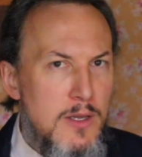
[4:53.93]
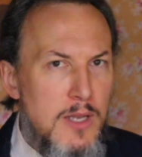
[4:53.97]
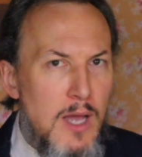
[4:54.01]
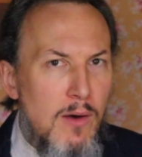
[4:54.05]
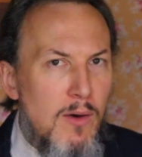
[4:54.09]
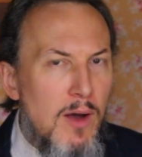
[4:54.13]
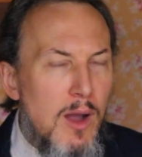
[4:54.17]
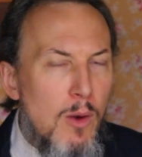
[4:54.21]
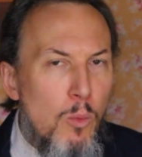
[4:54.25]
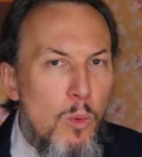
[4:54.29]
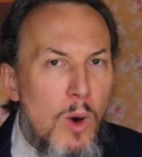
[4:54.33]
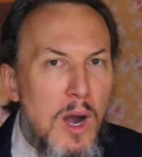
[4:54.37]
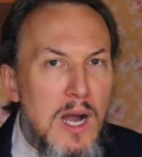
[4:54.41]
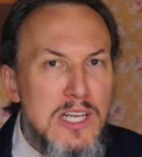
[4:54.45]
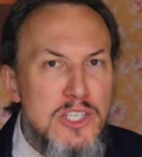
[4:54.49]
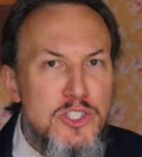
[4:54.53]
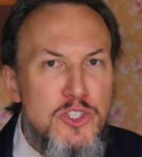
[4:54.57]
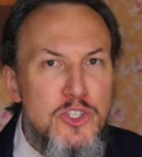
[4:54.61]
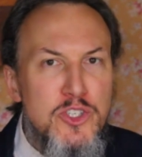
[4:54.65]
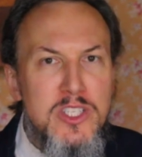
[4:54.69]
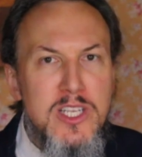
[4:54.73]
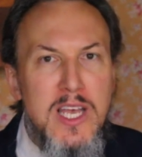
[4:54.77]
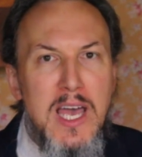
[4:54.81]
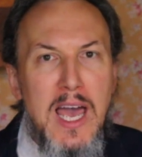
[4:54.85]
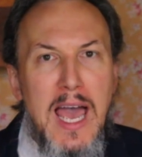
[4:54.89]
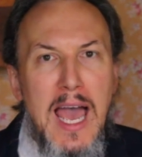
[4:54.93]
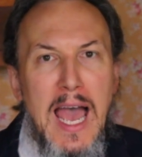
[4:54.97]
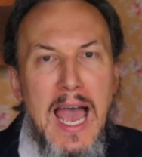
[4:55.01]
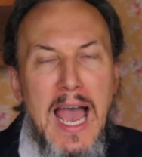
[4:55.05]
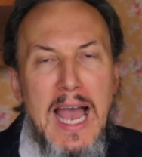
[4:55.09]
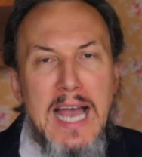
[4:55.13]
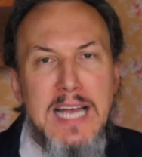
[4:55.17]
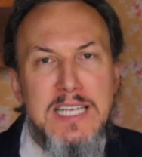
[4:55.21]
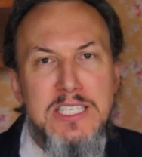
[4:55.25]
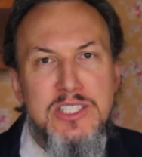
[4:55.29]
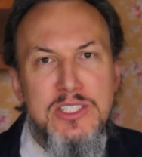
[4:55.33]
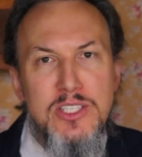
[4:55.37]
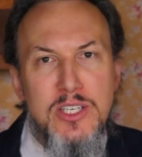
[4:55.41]
Now, I want you to
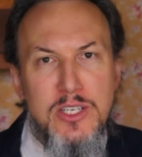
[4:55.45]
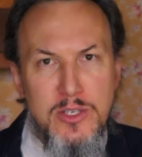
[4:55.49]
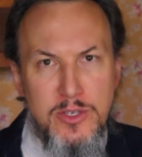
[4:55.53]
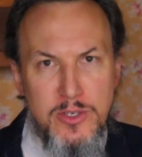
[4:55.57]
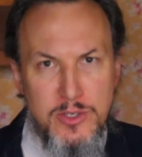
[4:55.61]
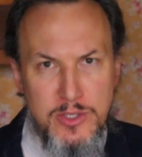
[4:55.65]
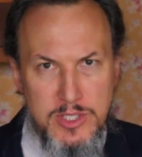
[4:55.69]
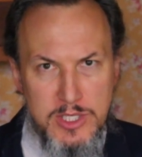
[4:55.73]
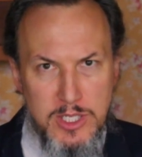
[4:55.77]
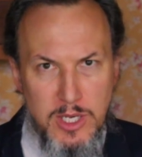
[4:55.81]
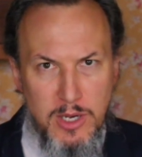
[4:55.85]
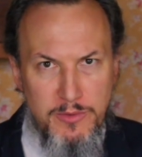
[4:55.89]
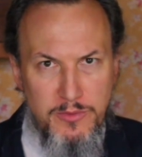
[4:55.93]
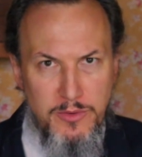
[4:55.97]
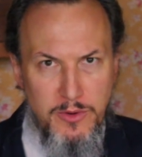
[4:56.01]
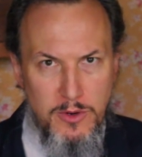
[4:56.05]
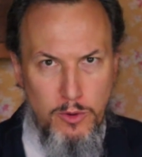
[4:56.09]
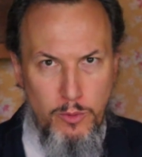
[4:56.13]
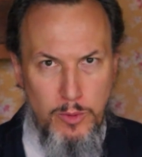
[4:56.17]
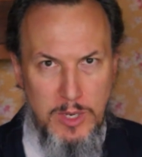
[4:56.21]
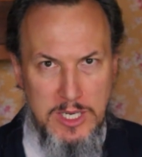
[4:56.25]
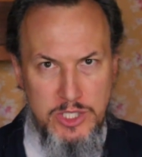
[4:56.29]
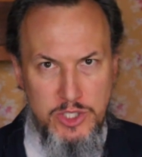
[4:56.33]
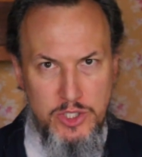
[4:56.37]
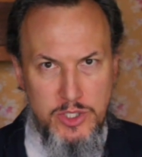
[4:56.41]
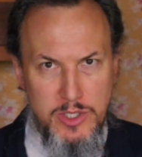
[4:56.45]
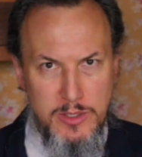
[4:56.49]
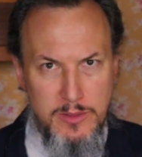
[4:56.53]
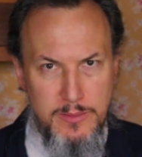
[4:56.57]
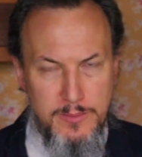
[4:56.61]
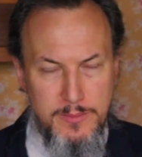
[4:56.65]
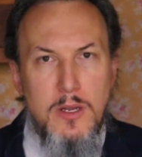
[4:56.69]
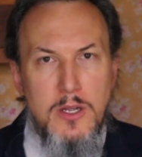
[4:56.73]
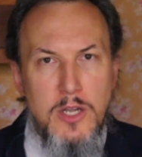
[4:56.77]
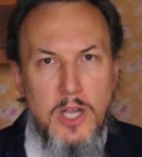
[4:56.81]
ask yourself a question.